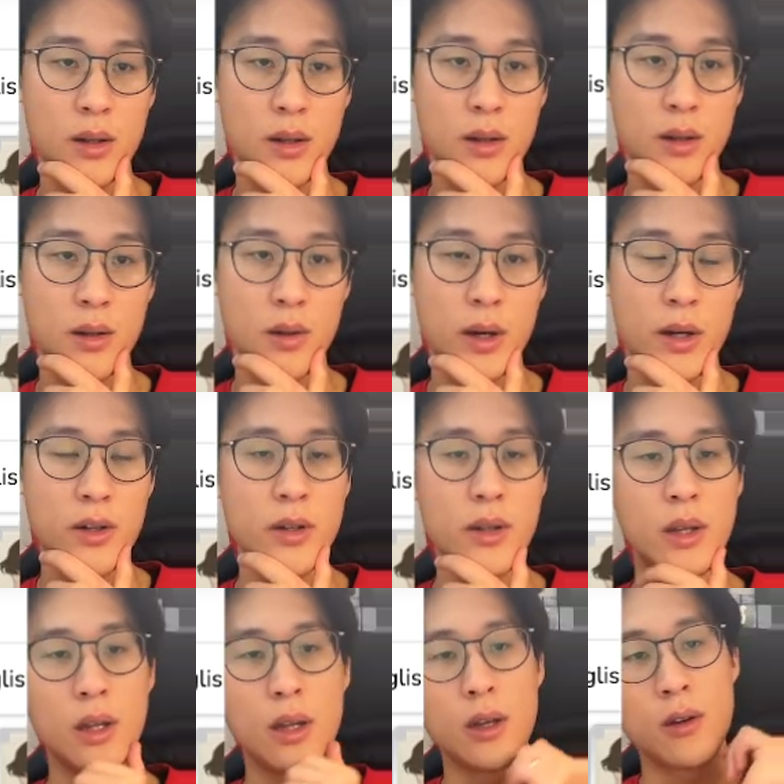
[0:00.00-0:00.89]

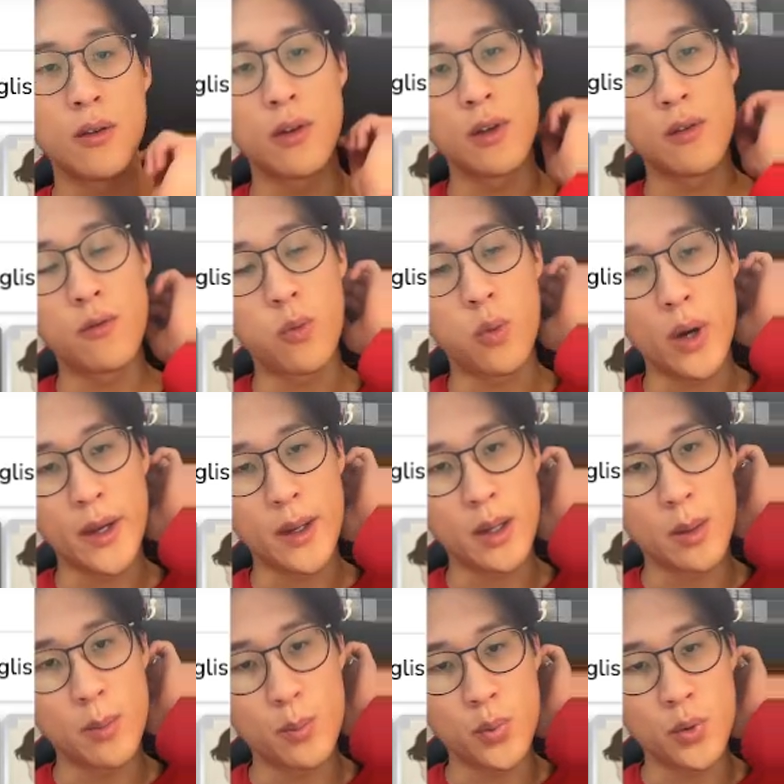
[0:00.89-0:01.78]
Actually, if white
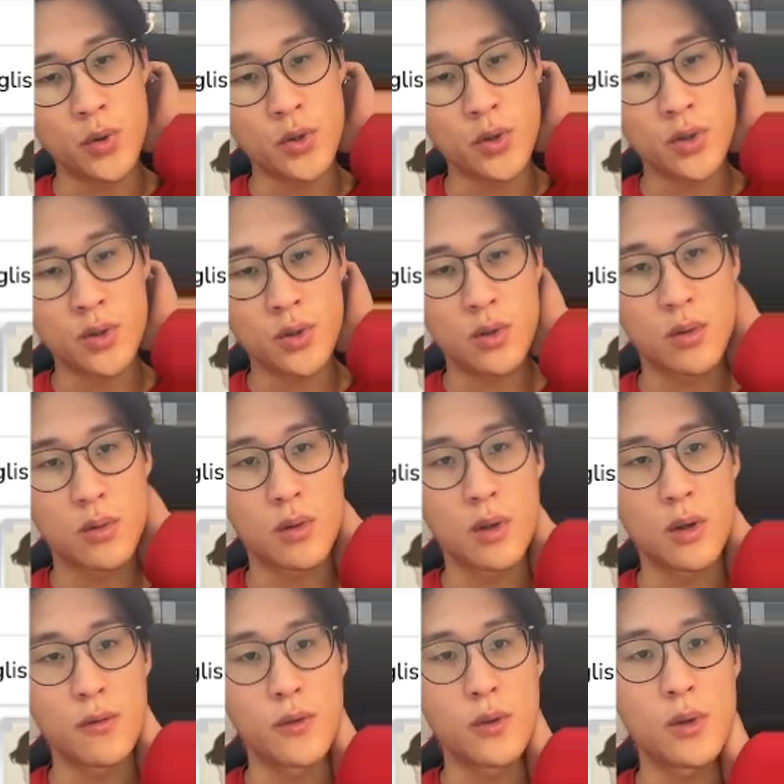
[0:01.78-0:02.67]
can push
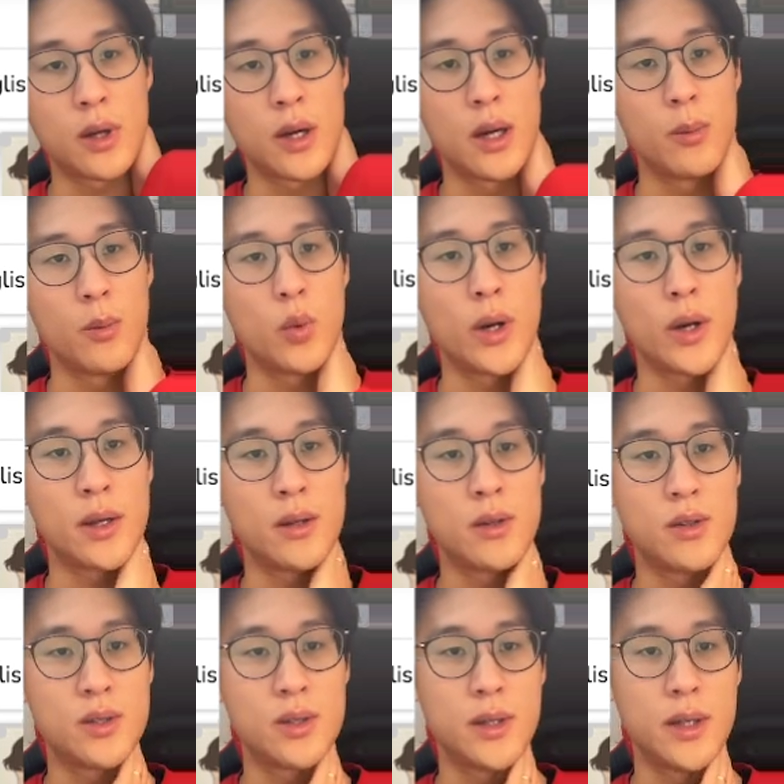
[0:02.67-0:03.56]
a few times, white can
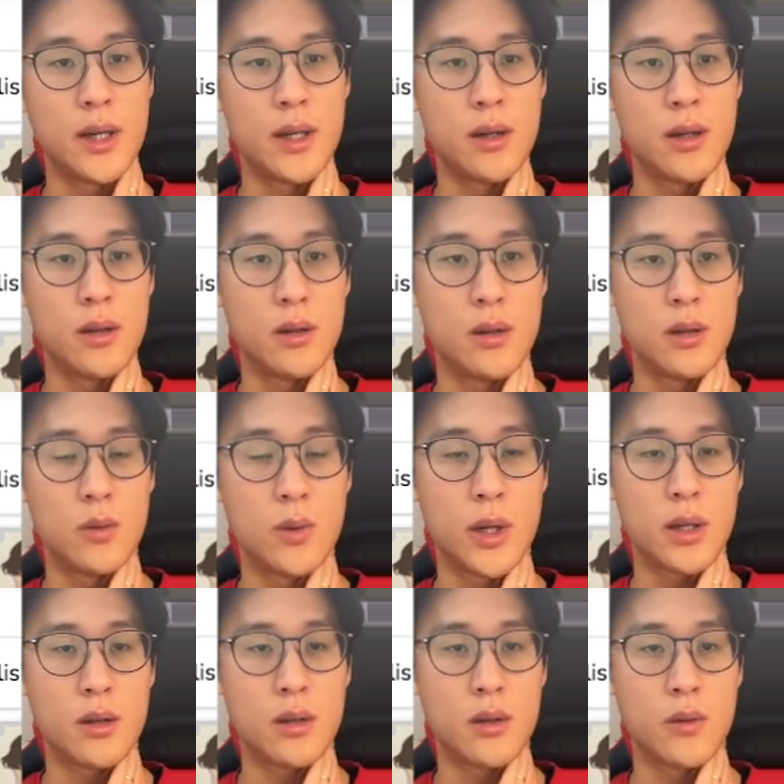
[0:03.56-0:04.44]
just net
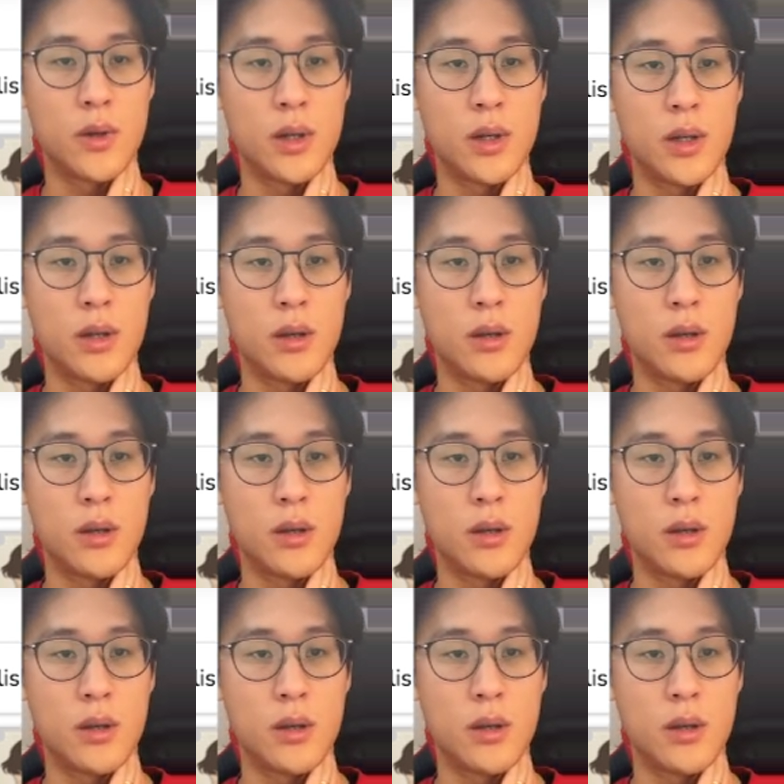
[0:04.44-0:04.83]
directly already.